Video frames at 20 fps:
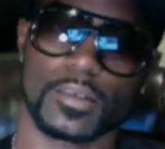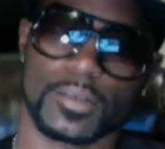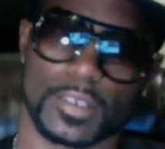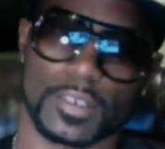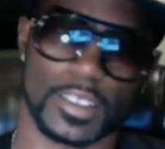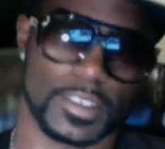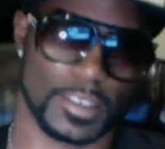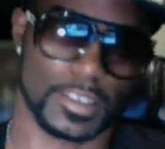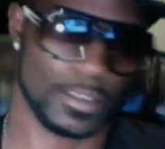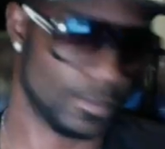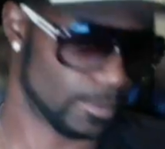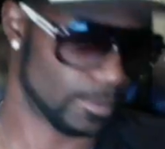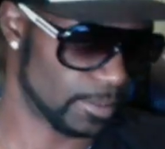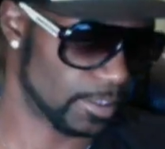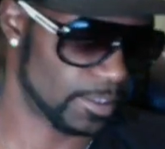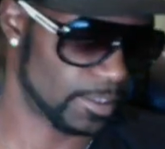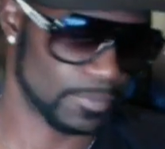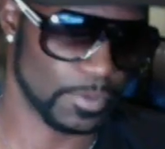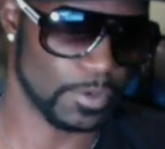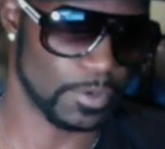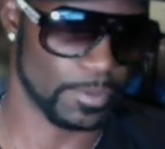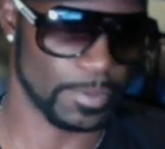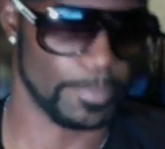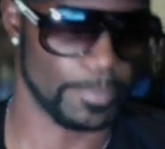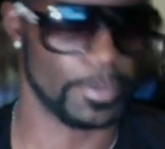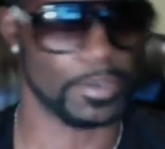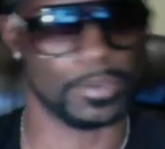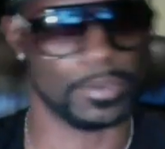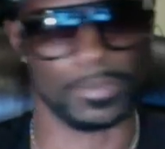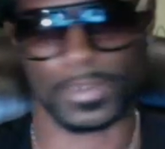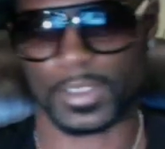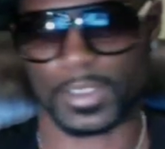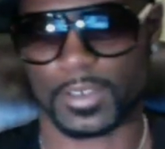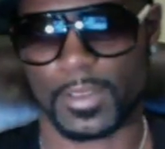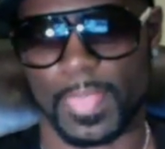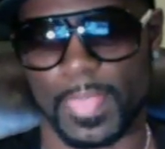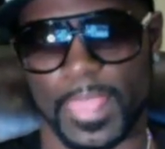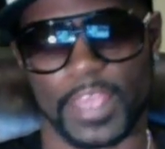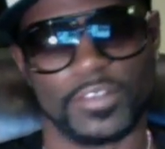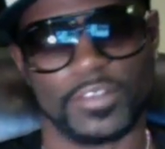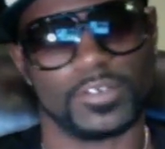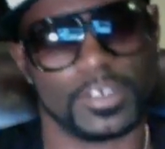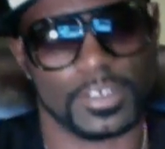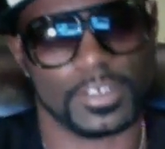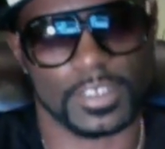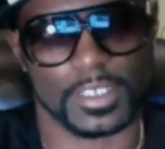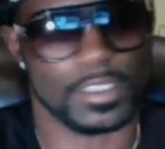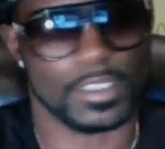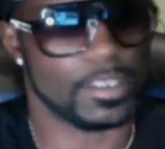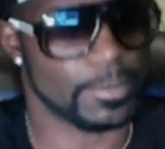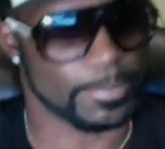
Next hand on us, poker, boom. And you're just sitting there